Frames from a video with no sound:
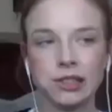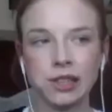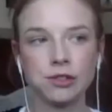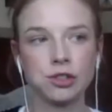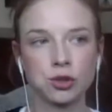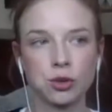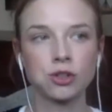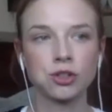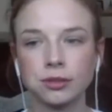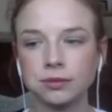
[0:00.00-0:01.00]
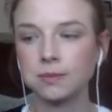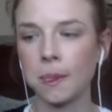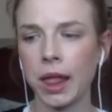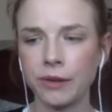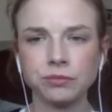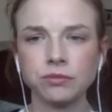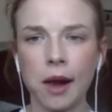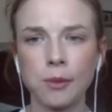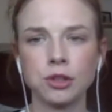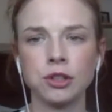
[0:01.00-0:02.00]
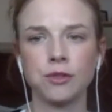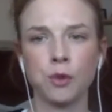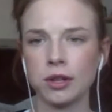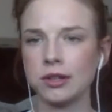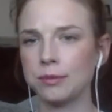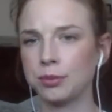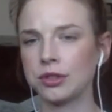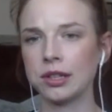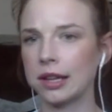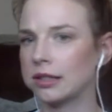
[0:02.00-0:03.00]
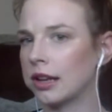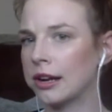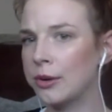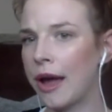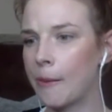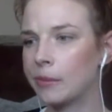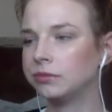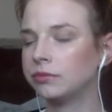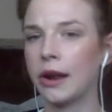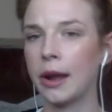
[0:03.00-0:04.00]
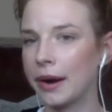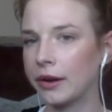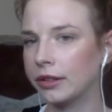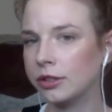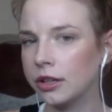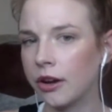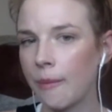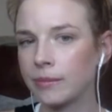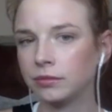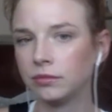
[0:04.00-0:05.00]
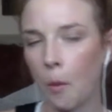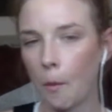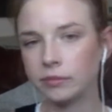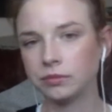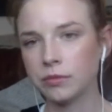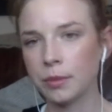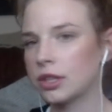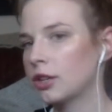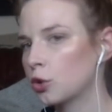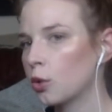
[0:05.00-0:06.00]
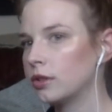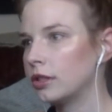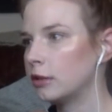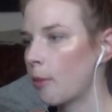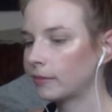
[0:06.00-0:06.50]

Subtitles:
have a dishwasher, I would cook 40% less than I do now. And I barely cook, besides quarantine.